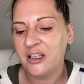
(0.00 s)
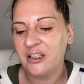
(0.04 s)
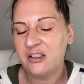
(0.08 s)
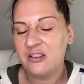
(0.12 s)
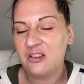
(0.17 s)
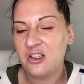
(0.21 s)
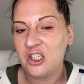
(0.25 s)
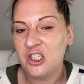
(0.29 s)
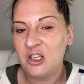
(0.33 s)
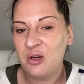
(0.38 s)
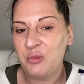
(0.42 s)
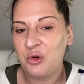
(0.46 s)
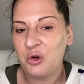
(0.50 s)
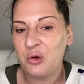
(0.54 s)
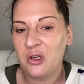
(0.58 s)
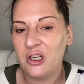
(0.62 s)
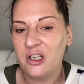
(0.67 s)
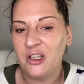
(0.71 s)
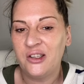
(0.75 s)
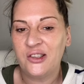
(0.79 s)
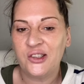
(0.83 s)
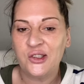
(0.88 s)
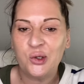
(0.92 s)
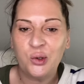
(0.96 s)

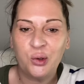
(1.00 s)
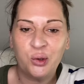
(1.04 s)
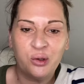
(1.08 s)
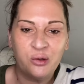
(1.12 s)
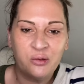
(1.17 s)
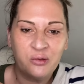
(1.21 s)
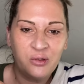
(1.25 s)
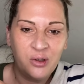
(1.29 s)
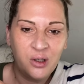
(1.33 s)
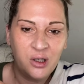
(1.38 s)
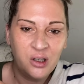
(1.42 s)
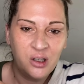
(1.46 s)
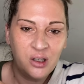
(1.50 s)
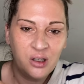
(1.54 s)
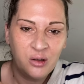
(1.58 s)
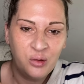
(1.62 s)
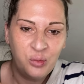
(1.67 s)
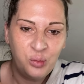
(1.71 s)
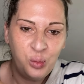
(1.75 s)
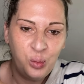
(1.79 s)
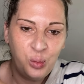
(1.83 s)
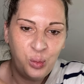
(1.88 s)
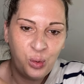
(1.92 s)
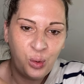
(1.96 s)
shimmery sort of
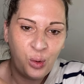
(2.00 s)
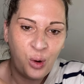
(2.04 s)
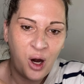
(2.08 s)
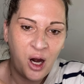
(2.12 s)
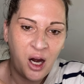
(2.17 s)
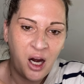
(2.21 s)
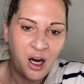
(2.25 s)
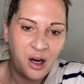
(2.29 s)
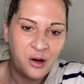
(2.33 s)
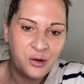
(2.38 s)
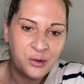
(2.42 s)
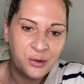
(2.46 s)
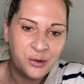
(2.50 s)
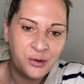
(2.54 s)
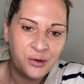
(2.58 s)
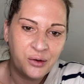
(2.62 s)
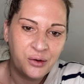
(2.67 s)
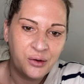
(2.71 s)
brown.